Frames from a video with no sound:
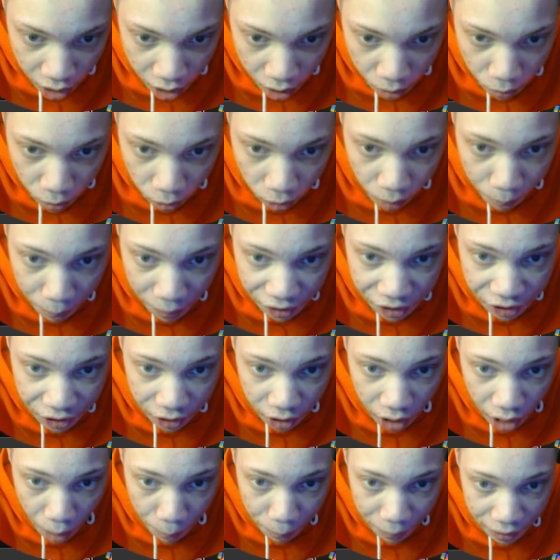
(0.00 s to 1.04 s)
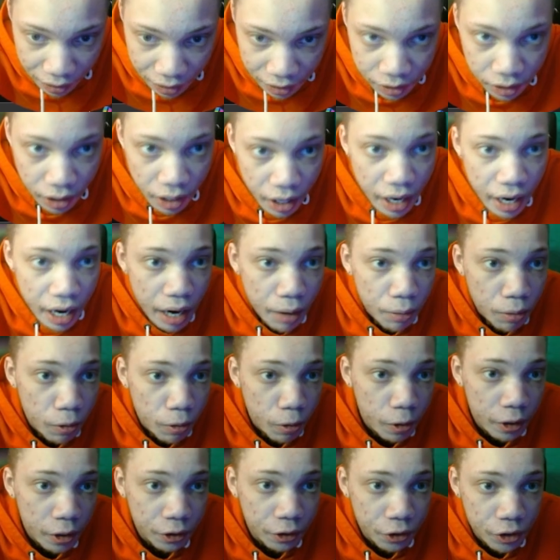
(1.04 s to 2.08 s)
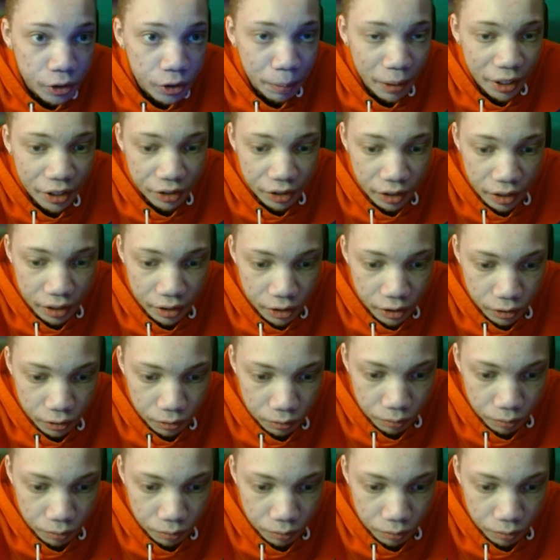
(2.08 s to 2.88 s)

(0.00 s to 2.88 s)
We're gonna basically copy this, and what we're gonna do is paste this.